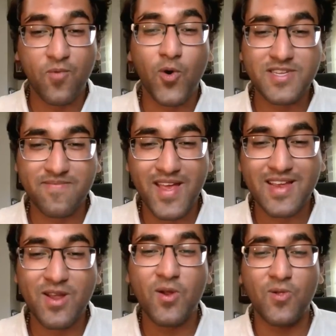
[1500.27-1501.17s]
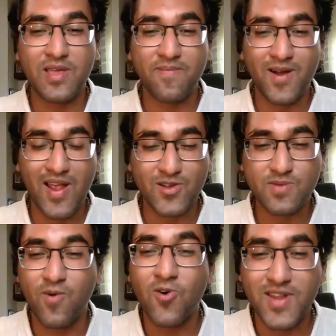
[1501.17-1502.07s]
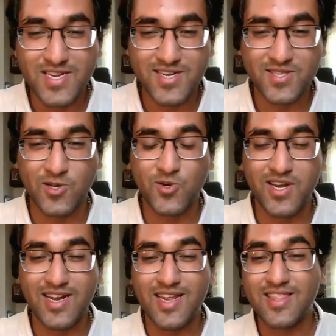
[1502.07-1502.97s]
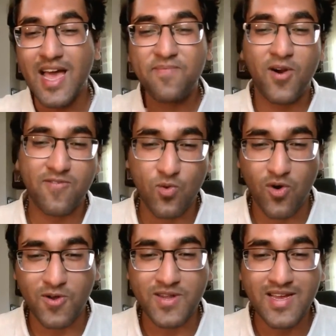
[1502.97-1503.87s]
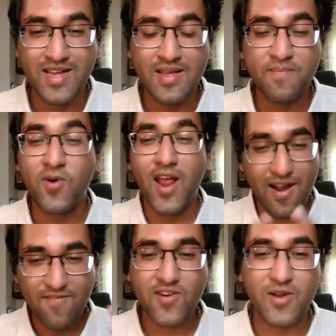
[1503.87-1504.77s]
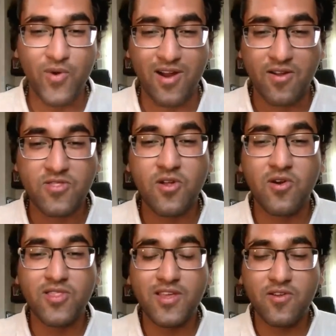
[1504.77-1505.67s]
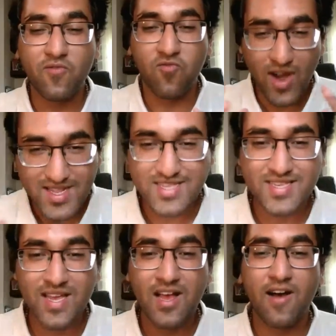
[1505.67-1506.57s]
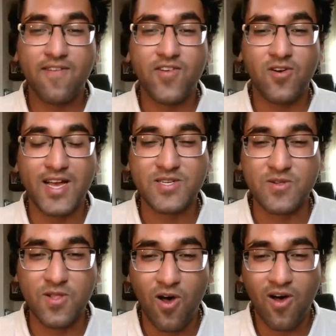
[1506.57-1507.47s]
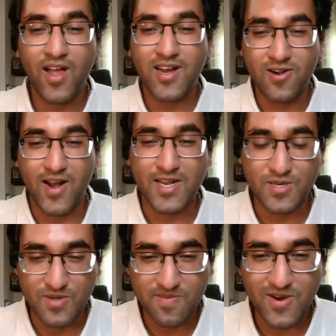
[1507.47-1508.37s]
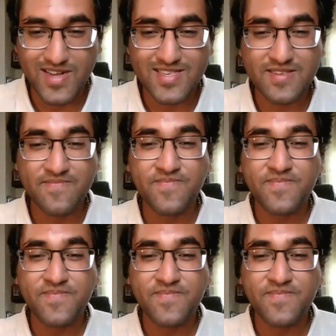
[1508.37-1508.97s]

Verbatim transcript: a point to make not only about how small nations are treated in that part of the world, but everywhere. They're, the rights of international law and international communities.